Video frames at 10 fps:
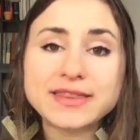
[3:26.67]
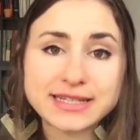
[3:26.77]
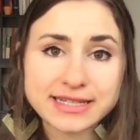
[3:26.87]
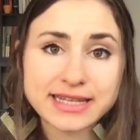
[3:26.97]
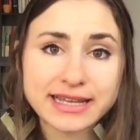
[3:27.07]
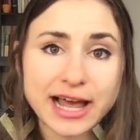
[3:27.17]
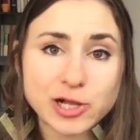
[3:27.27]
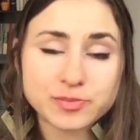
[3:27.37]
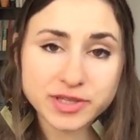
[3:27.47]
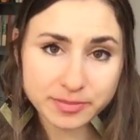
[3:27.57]
they didn't get
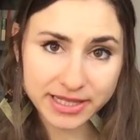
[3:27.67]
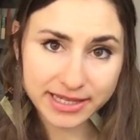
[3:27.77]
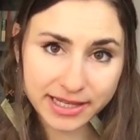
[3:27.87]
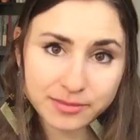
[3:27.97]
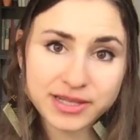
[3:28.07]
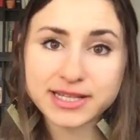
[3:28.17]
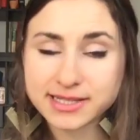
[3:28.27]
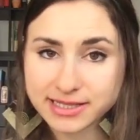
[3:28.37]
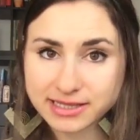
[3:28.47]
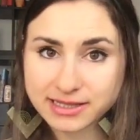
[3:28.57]
help in the beginning because
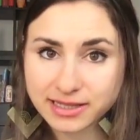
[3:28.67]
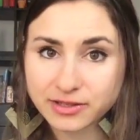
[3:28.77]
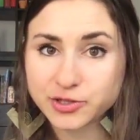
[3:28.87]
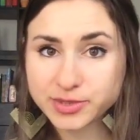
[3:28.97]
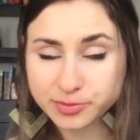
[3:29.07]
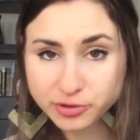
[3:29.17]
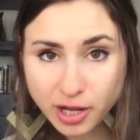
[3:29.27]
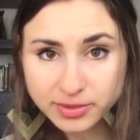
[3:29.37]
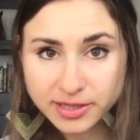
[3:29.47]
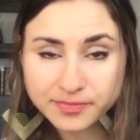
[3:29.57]
they didn't think that there was a
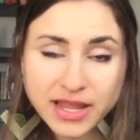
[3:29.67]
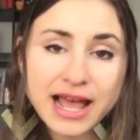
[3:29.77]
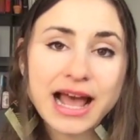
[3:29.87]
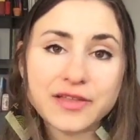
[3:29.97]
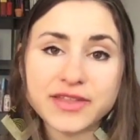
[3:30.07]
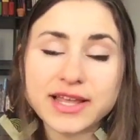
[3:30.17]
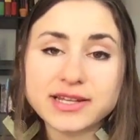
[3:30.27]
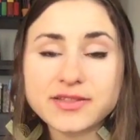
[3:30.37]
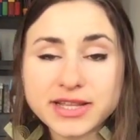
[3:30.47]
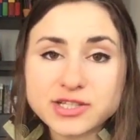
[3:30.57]
problem. And
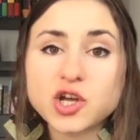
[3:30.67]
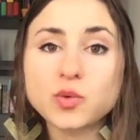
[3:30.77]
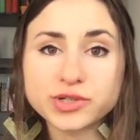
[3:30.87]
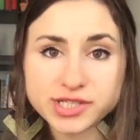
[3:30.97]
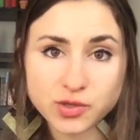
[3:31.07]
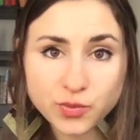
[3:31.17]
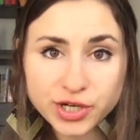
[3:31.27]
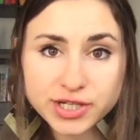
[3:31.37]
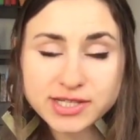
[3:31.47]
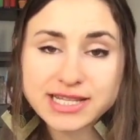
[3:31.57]
then things got worse and
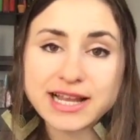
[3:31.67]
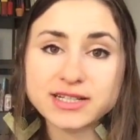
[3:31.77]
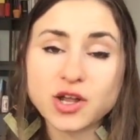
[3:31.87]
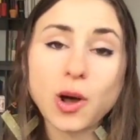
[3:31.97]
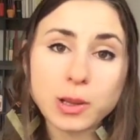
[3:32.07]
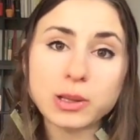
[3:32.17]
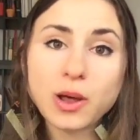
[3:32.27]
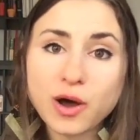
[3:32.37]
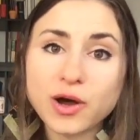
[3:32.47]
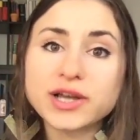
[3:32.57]
worse. And all
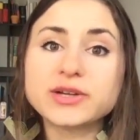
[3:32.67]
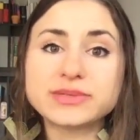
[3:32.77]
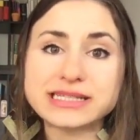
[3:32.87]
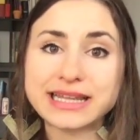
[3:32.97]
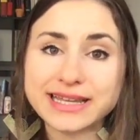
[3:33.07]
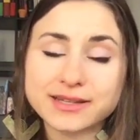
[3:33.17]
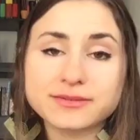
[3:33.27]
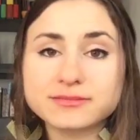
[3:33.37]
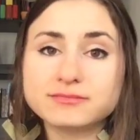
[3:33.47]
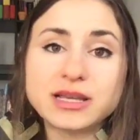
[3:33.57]
along it was like
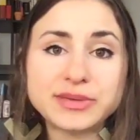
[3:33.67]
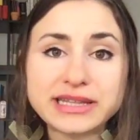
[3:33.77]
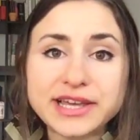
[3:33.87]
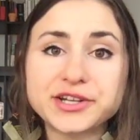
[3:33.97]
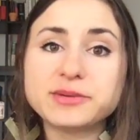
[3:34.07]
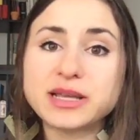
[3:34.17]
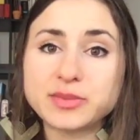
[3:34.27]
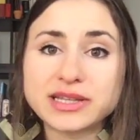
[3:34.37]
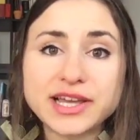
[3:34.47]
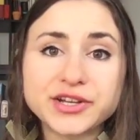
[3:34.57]
maybe
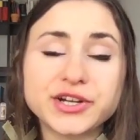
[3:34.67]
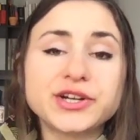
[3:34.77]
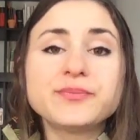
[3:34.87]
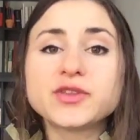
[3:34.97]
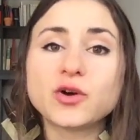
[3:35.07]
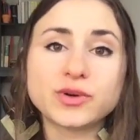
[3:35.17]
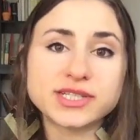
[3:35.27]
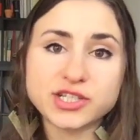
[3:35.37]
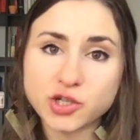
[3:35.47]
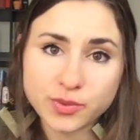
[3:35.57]
later, or
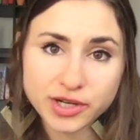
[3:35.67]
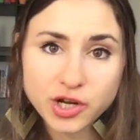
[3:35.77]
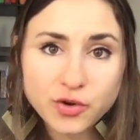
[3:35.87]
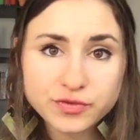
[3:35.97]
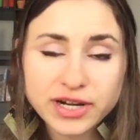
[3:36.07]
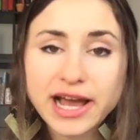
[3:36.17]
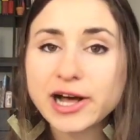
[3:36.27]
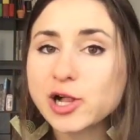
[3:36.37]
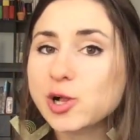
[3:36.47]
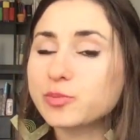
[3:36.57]
didn't know where to go for
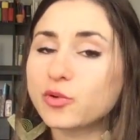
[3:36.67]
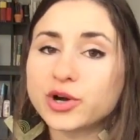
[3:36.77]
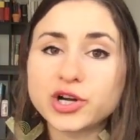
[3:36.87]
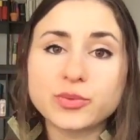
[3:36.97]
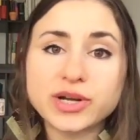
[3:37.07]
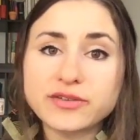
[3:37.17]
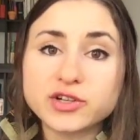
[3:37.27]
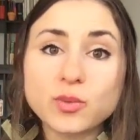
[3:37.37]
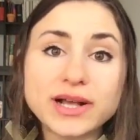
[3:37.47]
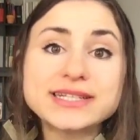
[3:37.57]
help, or whatever
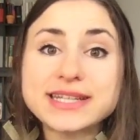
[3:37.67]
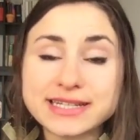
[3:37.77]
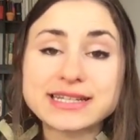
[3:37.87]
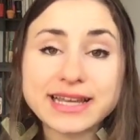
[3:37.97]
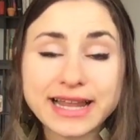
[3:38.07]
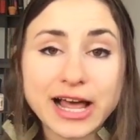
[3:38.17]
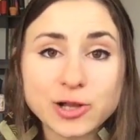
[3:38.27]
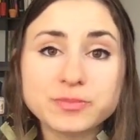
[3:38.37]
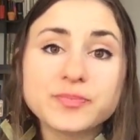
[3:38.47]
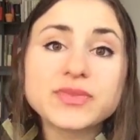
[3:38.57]
it was. They didn't get
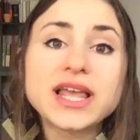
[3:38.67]
help